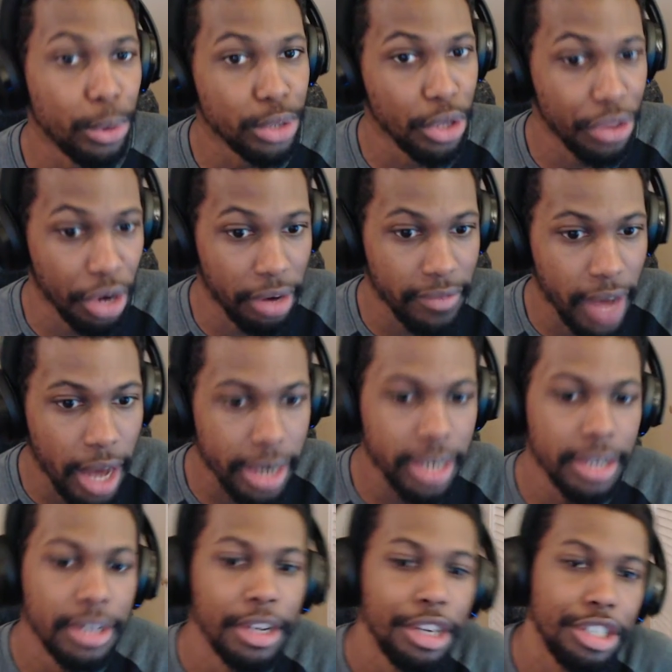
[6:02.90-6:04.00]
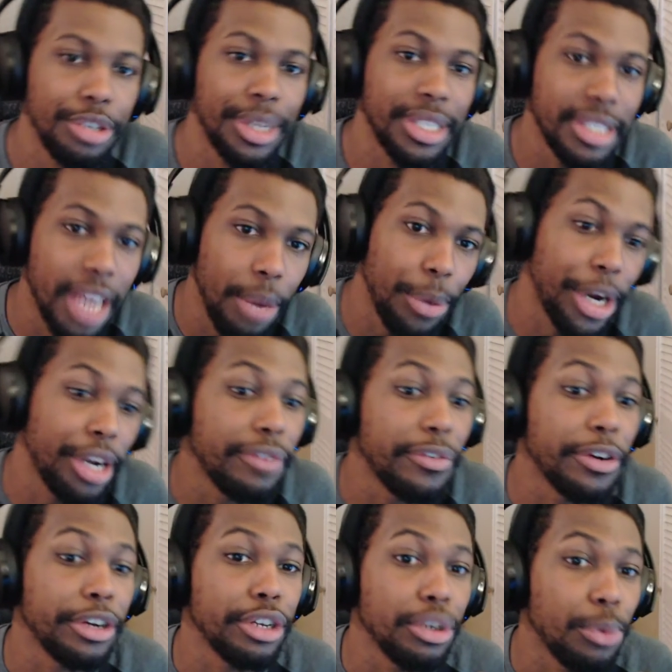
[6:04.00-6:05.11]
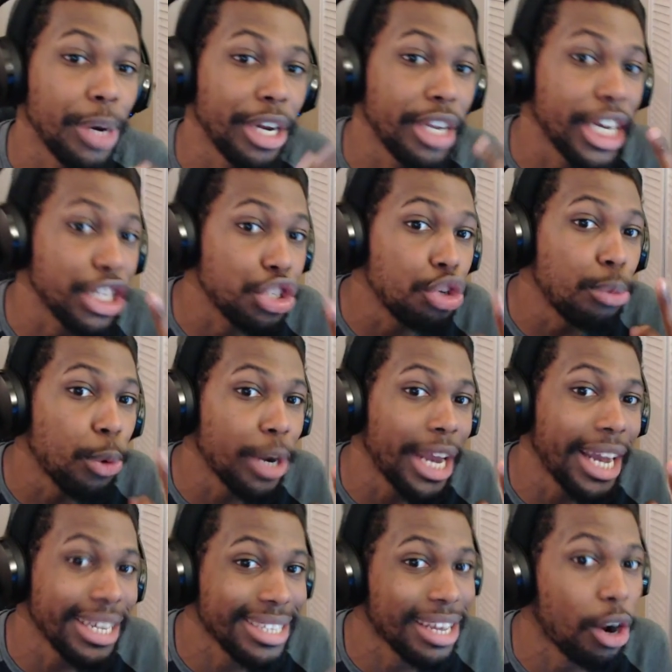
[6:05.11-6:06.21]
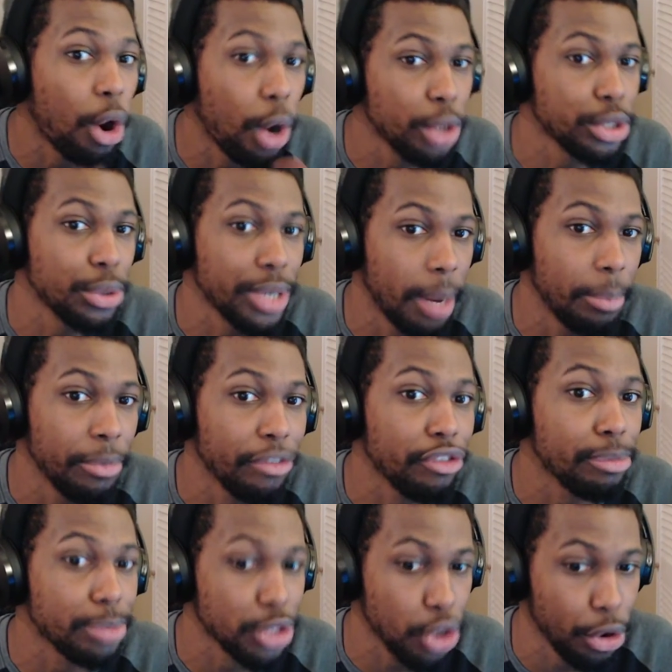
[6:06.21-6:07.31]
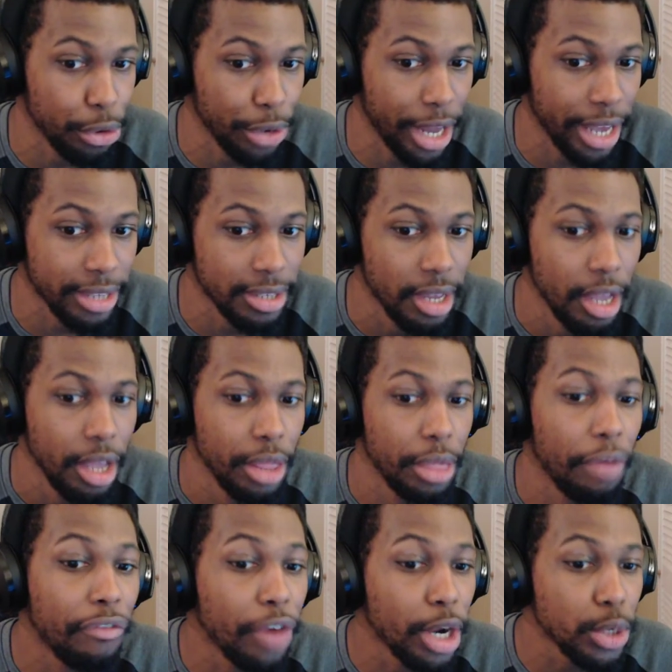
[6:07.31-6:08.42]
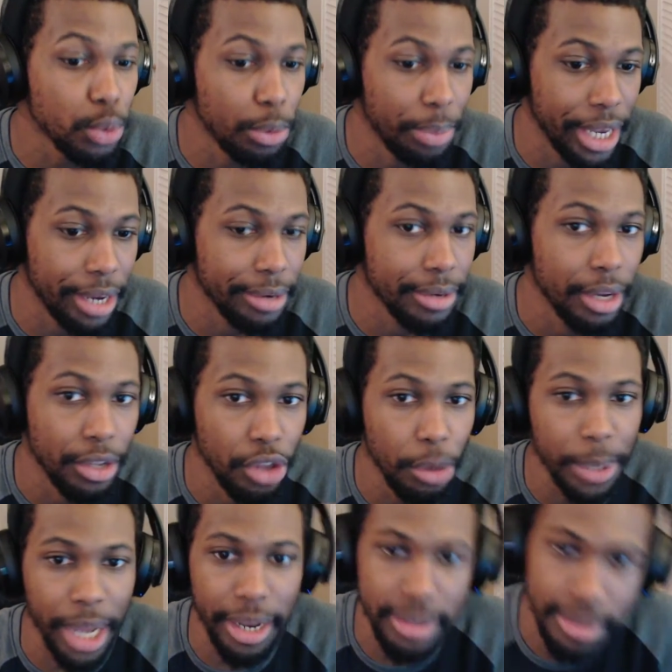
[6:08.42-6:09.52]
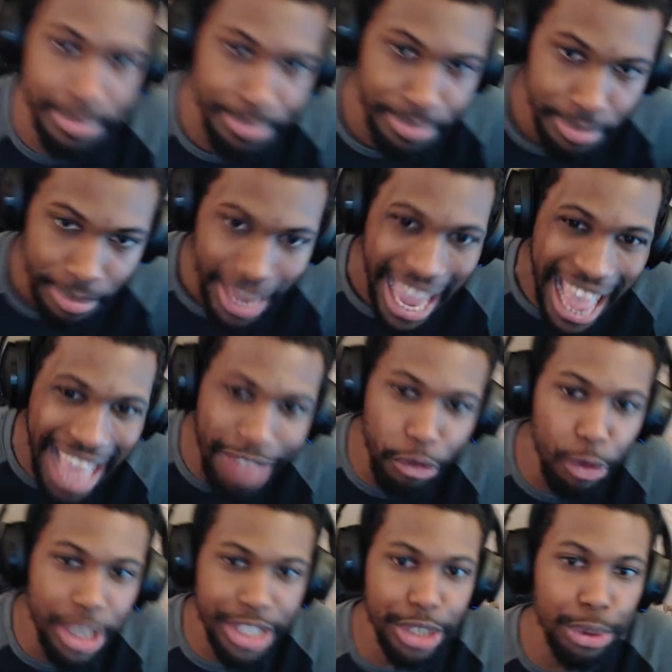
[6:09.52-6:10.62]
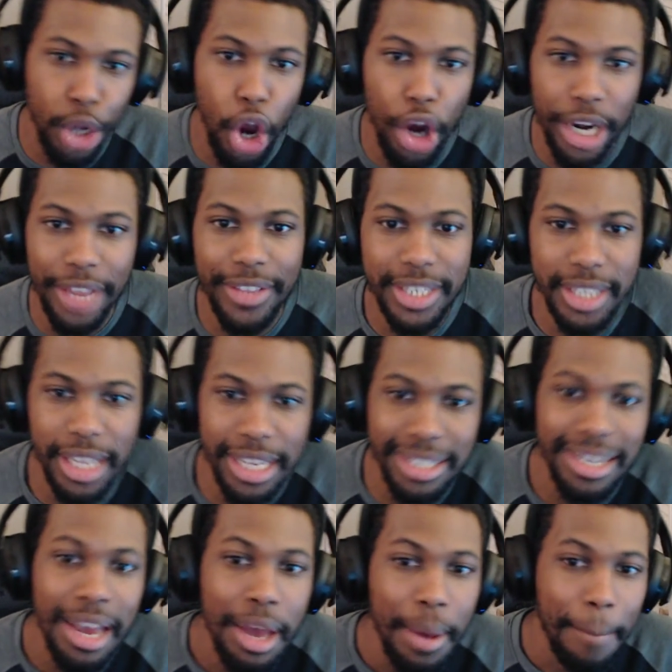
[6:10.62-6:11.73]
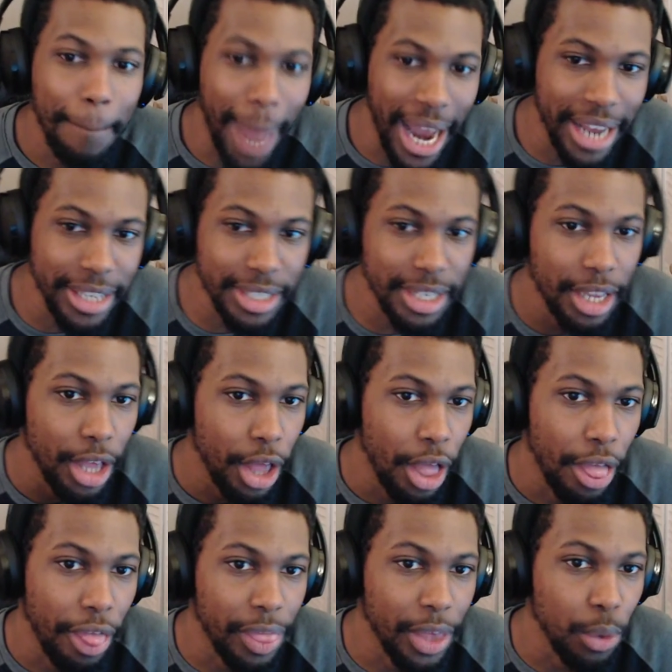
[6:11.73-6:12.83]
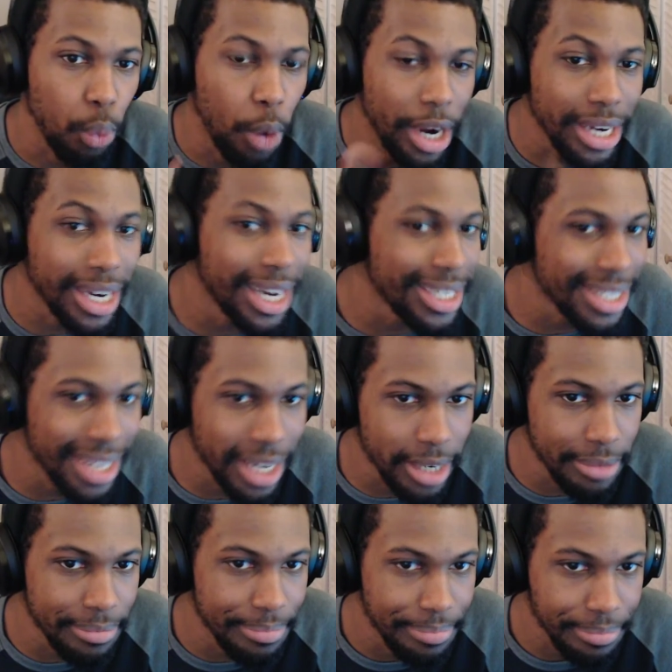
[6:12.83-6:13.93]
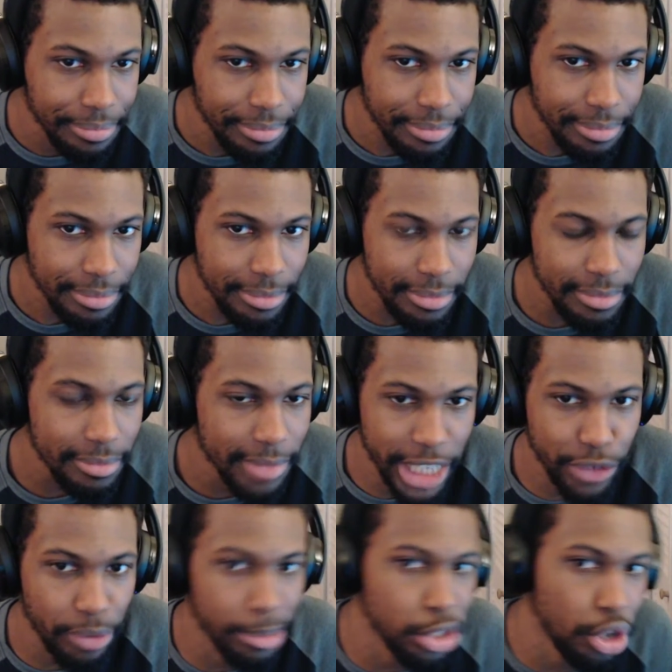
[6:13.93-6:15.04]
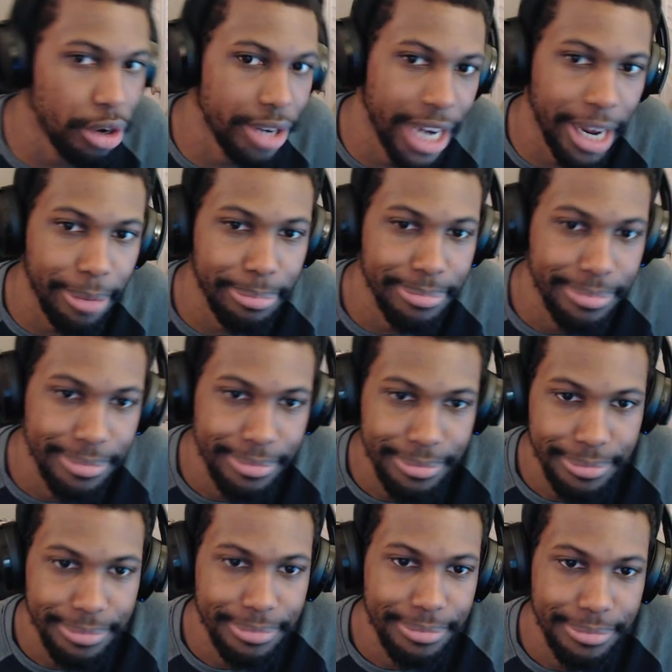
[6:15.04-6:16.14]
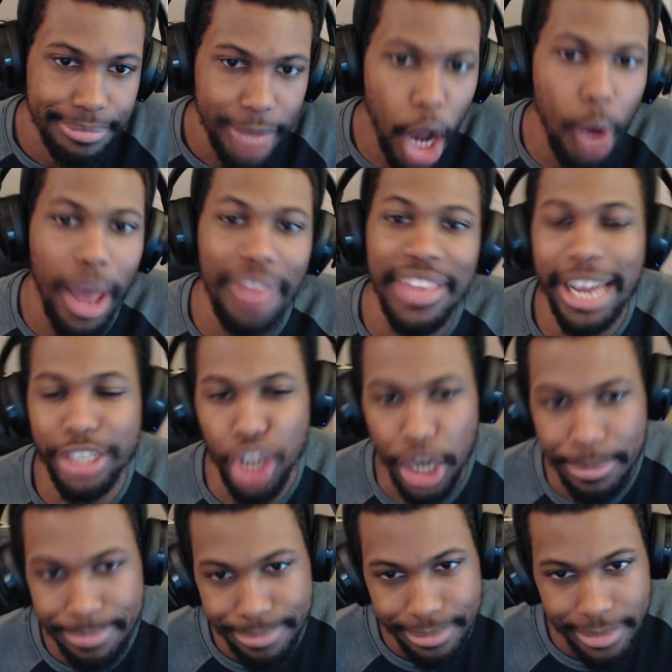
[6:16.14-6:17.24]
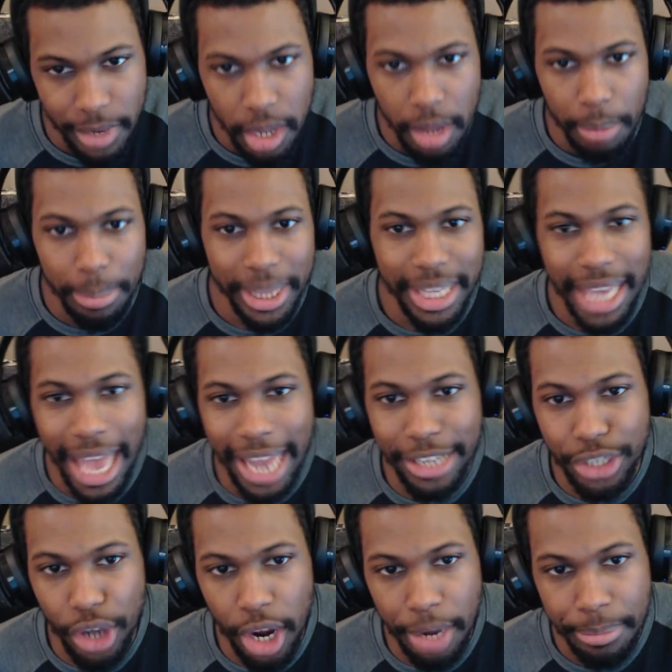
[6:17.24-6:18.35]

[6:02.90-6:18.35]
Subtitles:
on your Avada. So instead we're gonna look at 2 more decks that also come from starter decks. The first one being Noble Knights. Every single card in this list, minus the 1 Custonin, is from the starter deck. Oh, and the Ektar. But the Ektar